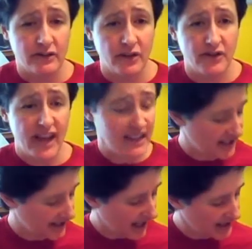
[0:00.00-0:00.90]
So
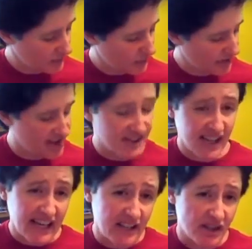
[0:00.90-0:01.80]
that's what the
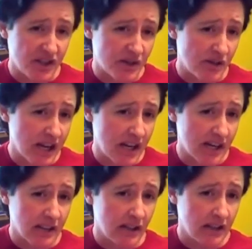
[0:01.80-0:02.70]
second
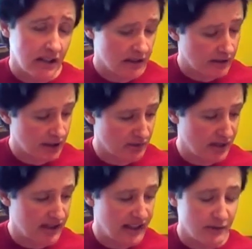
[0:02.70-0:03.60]
string,
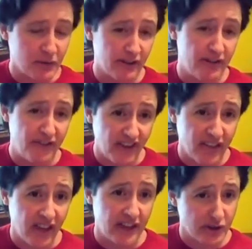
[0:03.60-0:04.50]
that's what the
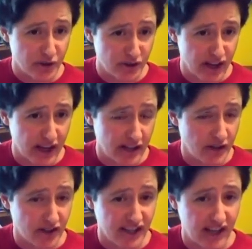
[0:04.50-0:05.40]
5th string
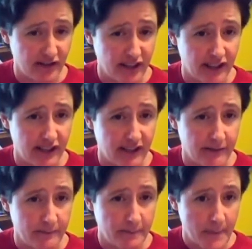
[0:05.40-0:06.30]
should sound like.
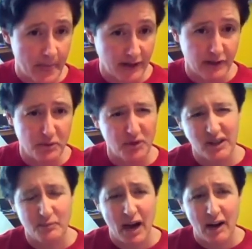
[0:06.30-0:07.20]
I'm
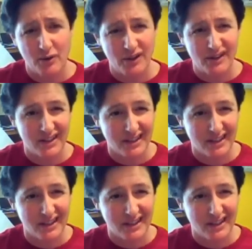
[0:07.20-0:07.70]
doing this backwards.